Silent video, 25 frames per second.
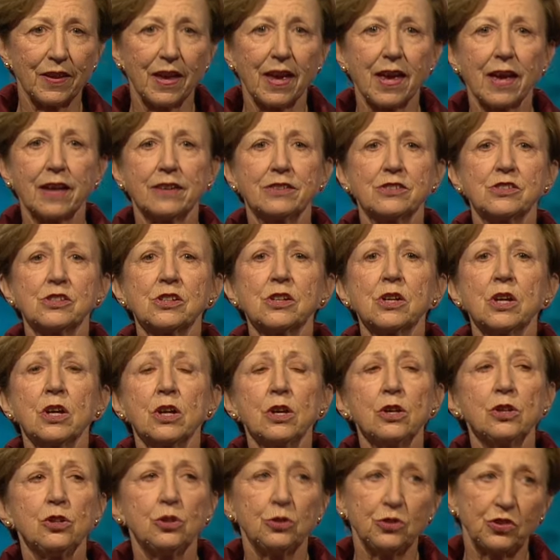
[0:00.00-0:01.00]
and
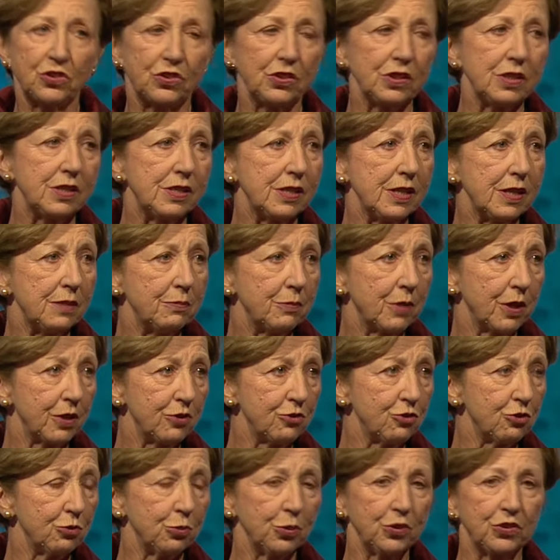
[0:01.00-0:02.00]
UCD, mind you,